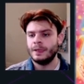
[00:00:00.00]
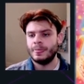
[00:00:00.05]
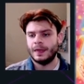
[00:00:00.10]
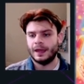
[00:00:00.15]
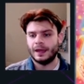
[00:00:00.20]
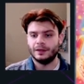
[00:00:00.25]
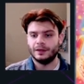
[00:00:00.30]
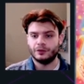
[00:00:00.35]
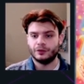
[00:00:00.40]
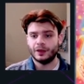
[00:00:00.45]

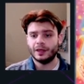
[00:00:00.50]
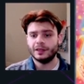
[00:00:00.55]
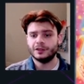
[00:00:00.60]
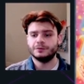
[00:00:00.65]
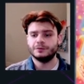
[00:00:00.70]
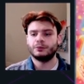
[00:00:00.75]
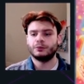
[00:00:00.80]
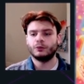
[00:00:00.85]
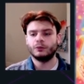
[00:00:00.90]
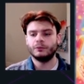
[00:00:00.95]
And that's
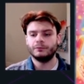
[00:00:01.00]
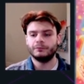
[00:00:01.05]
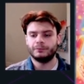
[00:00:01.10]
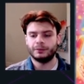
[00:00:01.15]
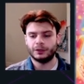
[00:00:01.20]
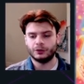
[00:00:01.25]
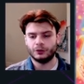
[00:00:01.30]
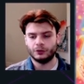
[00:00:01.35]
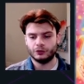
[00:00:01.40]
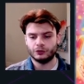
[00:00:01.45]
important
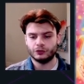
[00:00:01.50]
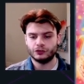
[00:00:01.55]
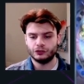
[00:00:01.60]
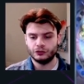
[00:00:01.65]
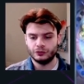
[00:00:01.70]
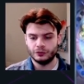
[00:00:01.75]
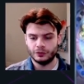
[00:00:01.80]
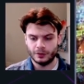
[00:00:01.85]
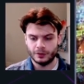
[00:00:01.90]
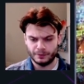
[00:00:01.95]
because
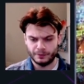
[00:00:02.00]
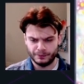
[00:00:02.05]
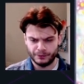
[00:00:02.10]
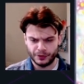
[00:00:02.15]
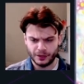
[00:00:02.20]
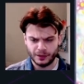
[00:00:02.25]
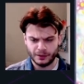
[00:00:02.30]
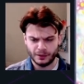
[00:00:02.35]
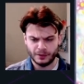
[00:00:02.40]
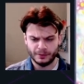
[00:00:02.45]

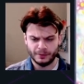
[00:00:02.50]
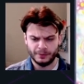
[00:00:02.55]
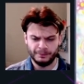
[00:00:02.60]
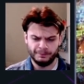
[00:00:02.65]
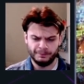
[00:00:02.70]
the